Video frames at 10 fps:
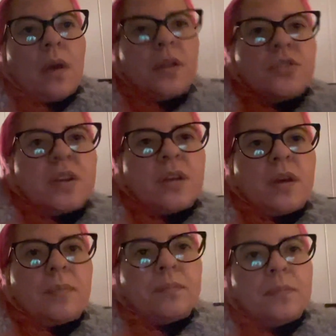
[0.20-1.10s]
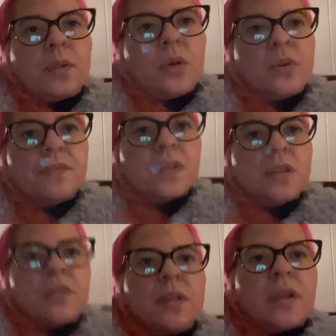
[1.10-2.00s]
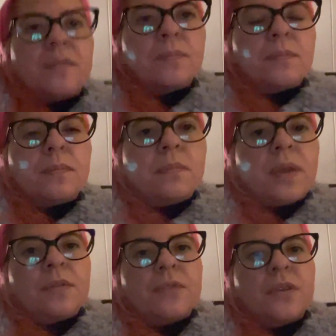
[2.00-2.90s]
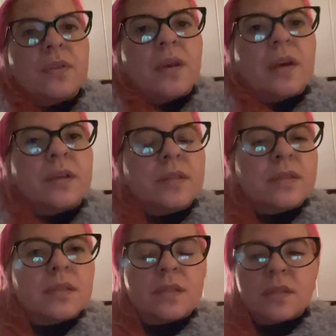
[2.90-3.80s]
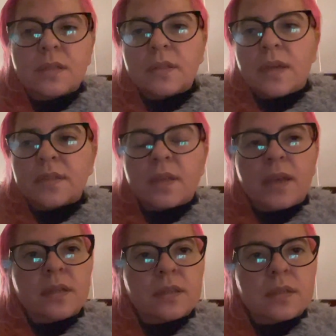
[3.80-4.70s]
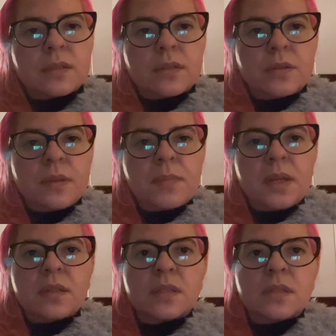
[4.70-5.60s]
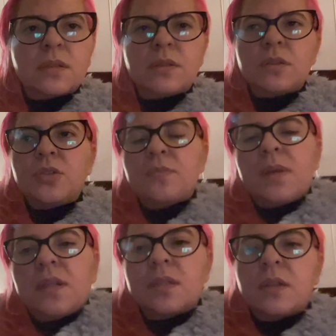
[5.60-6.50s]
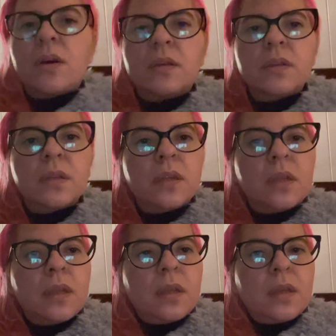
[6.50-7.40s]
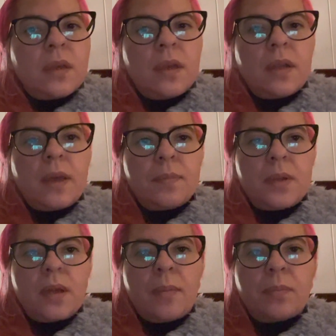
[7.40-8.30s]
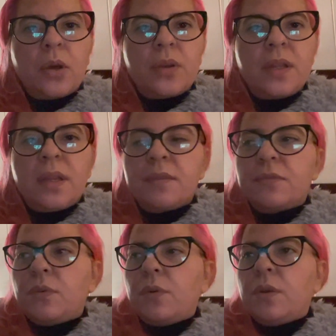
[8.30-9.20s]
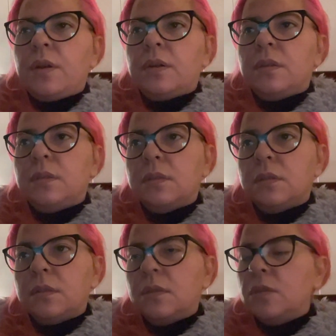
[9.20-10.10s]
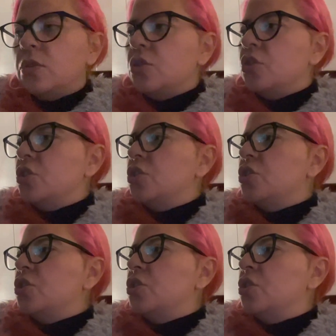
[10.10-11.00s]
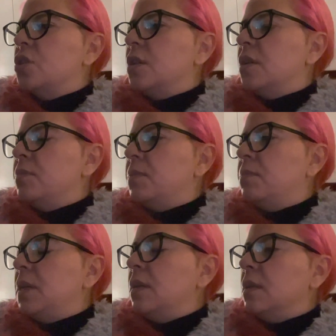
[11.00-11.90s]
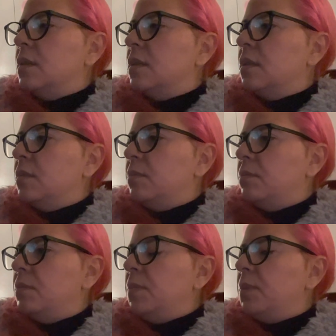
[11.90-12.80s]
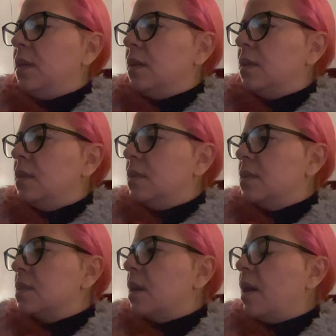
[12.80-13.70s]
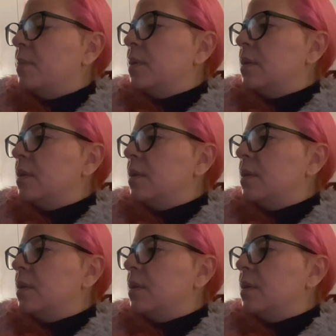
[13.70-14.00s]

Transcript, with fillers: I try to upload a video that I made for you guys last night. It's 30 minutes, 32 minutes long. And I've been uploading it for... Shh, bean. BB. Stop.